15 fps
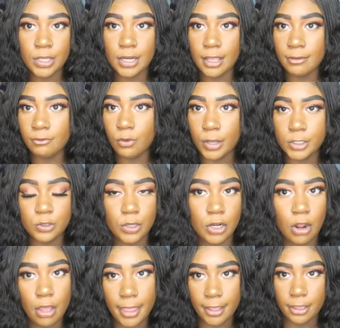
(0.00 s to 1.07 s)
You get an invoice, you
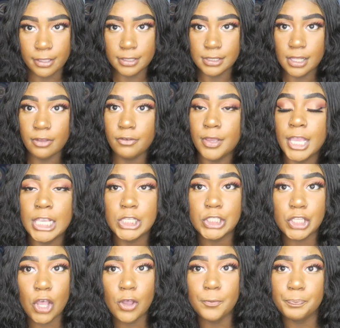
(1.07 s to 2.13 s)
get all that good stuff.
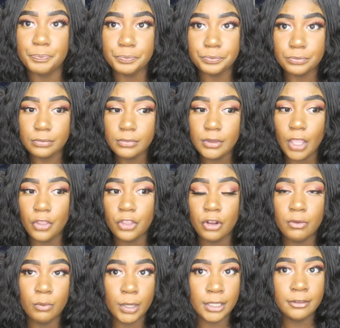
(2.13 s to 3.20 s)
So
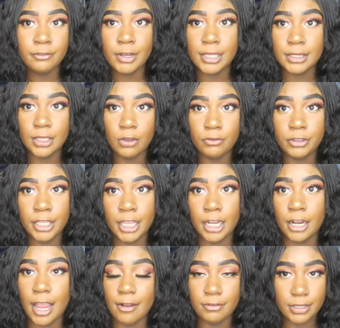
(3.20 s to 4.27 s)
they're really friendly over
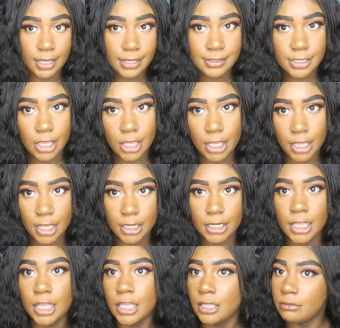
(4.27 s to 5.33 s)
there. Everything is
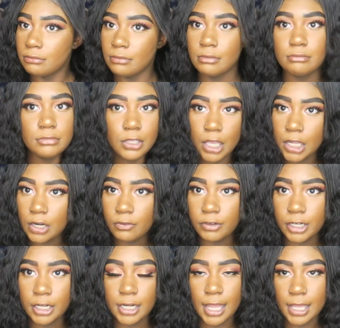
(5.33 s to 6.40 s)
good. Good
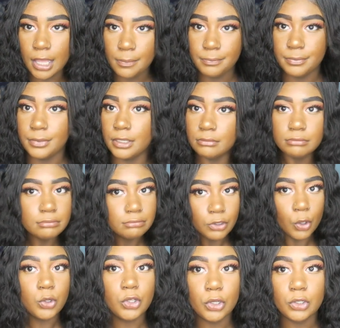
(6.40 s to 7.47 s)
over there in that company.
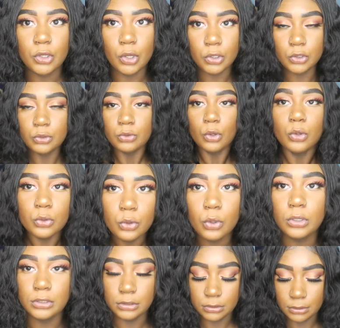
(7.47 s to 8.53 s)
Good, good, good. Good,
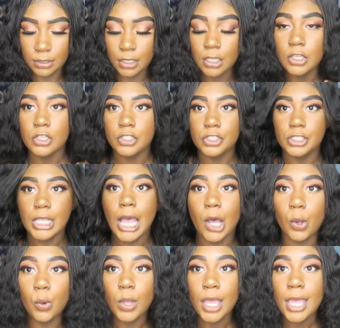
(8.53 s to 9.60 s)
good.
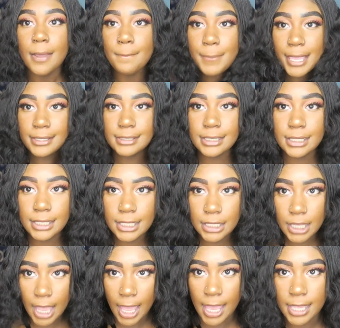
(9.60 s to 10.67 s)
So basically,
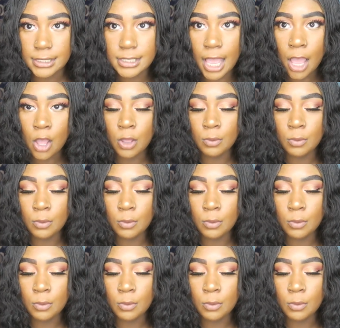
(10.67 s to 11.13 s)
you guys,